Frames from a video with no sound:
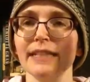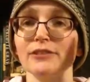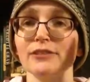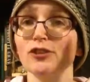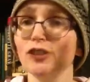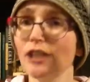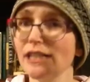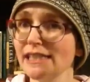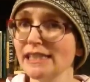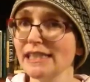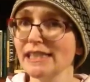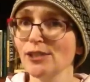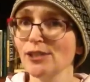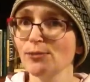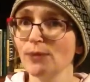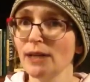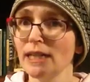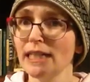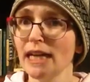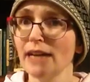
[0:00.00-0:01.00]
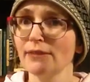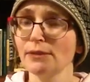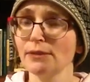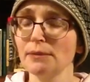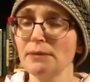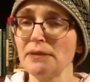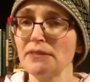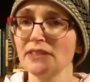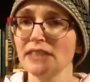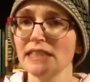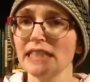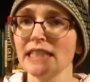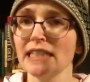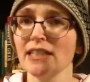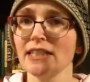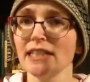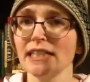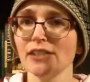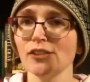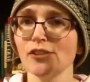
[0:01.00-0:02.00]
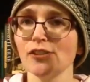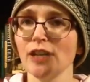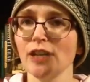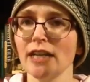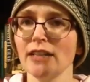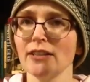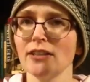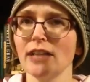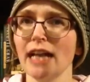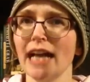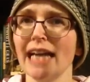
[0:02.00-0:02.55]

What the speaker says: Jason's read Every Riven Thing on his channel,